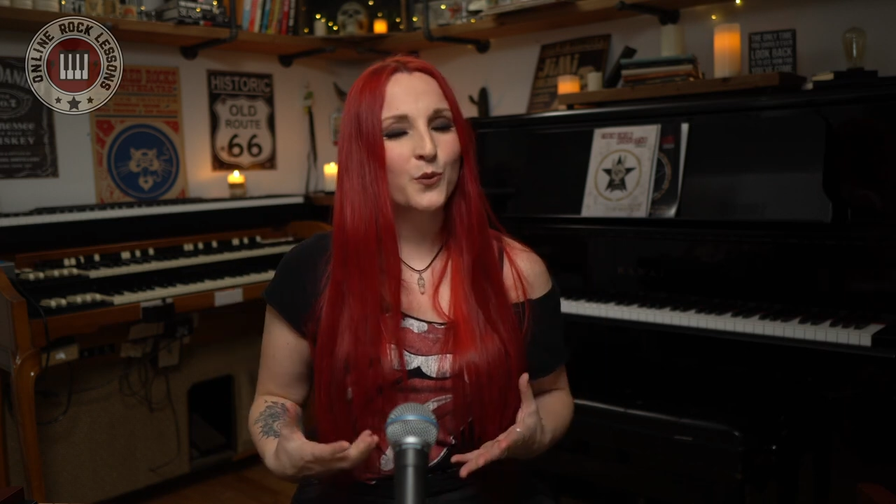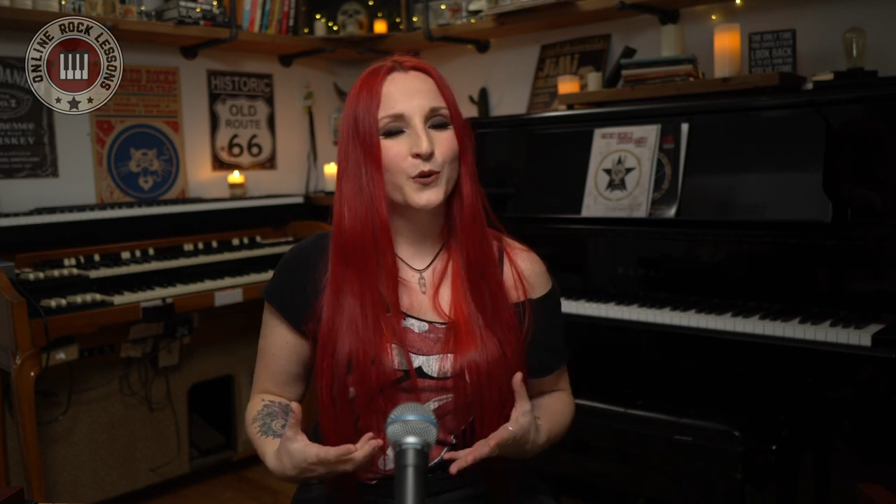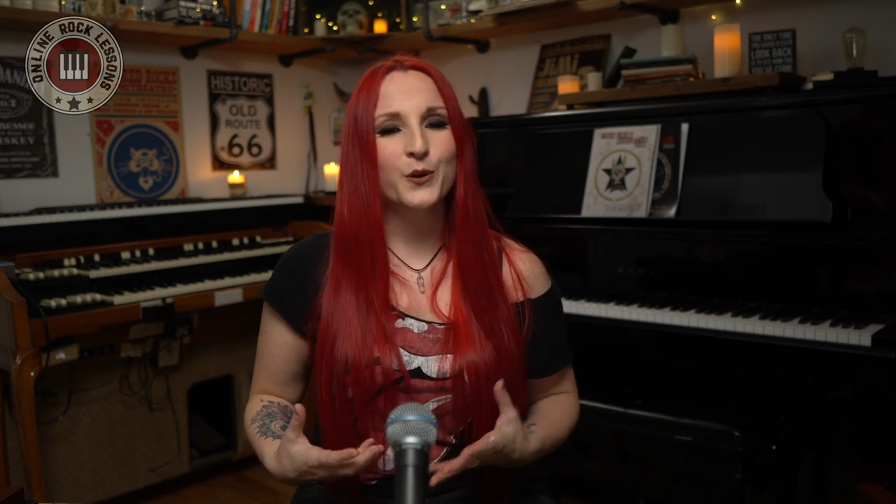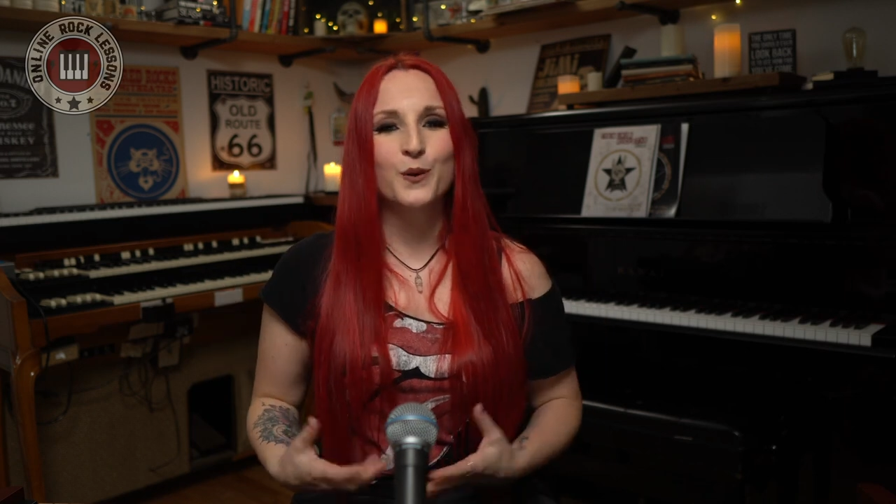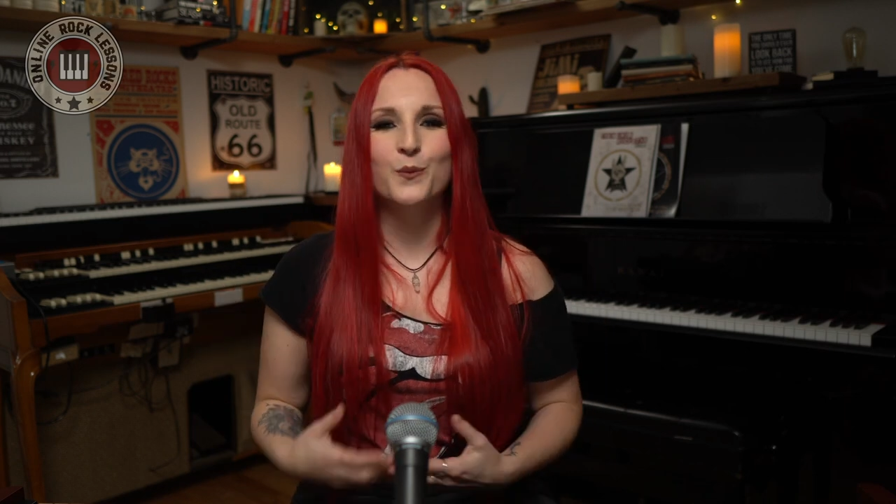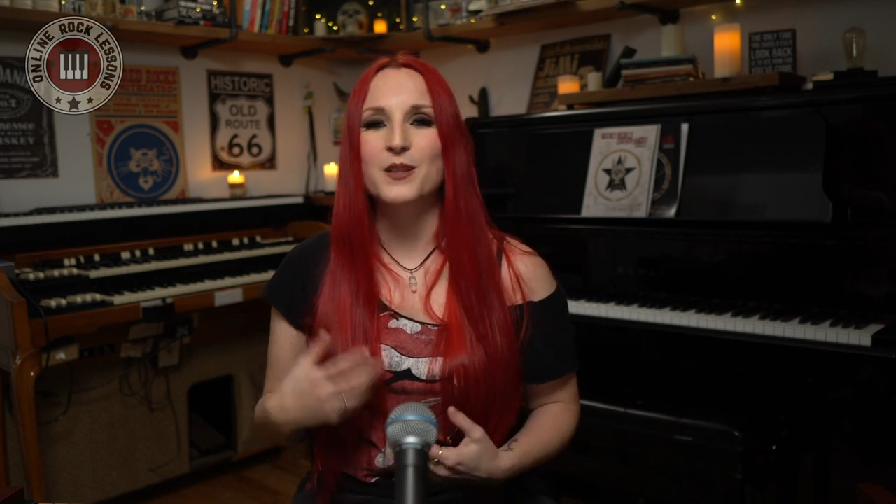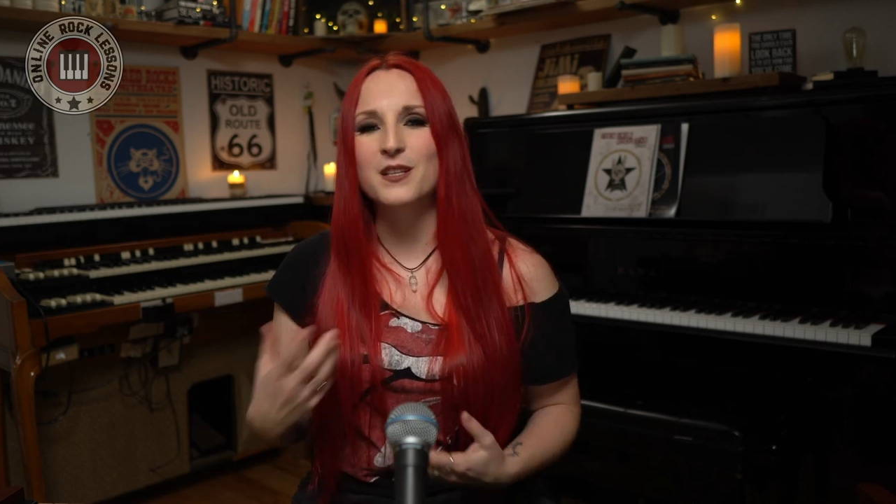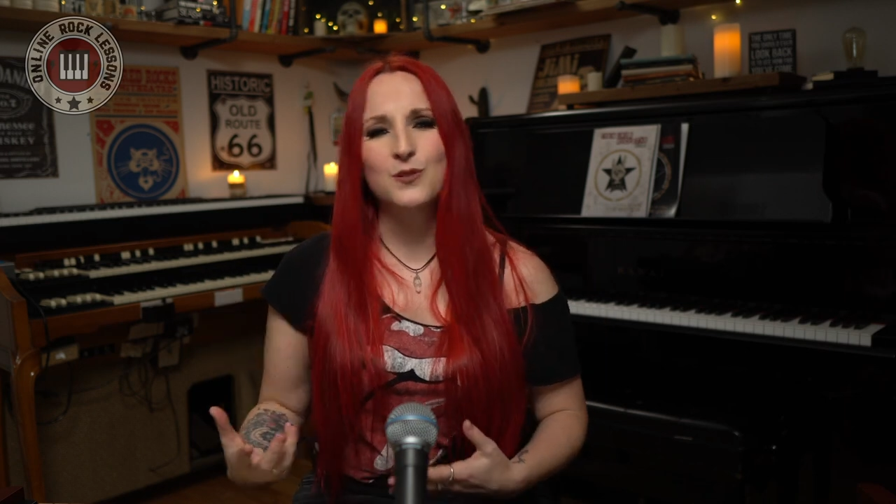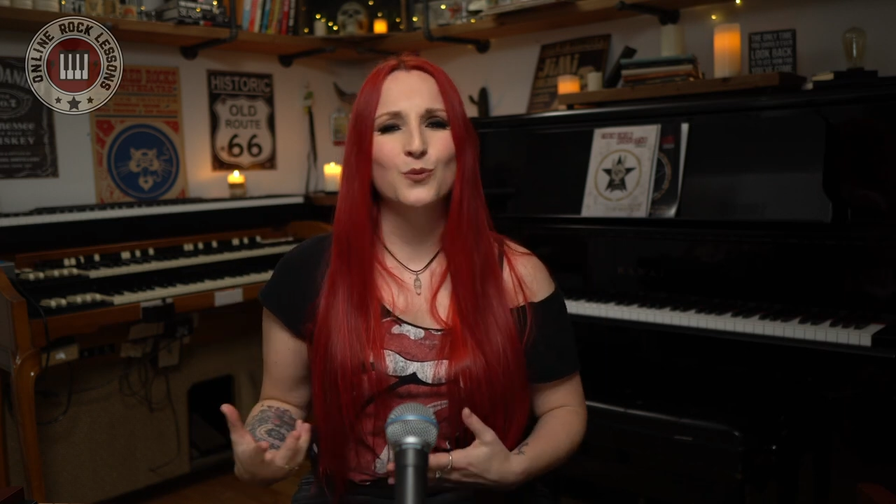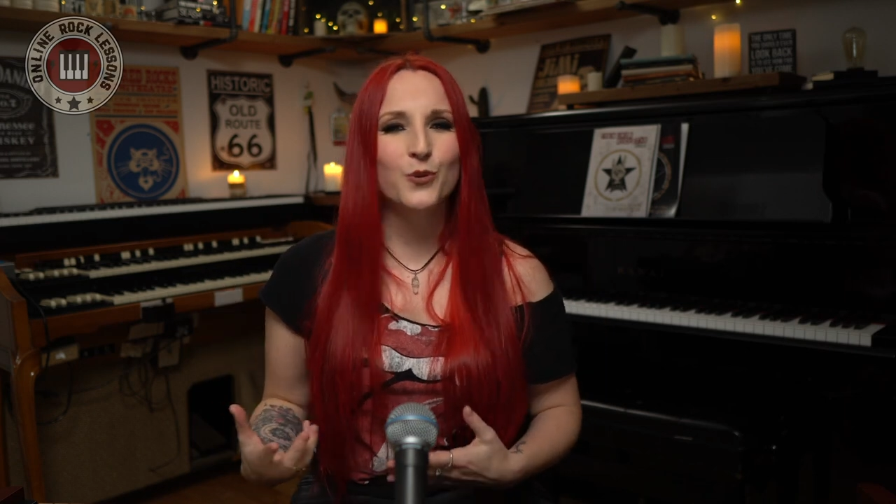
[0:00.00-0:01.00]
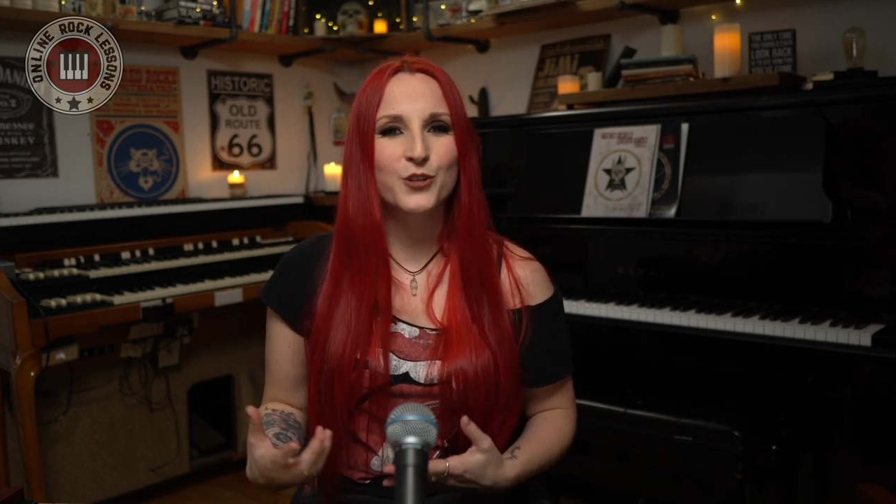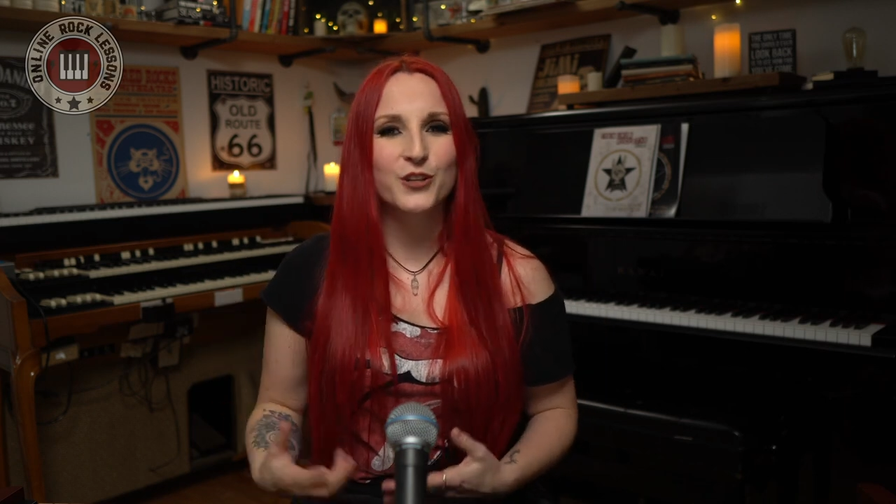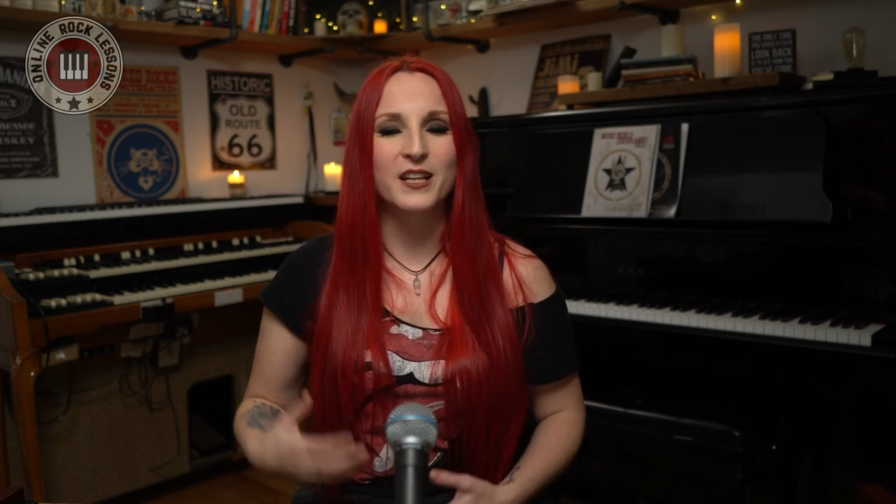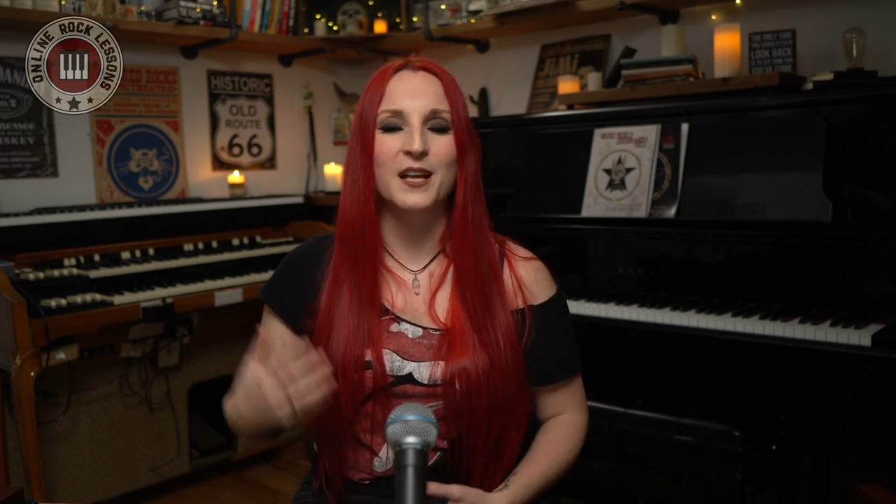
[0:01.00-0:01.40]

organ with distortion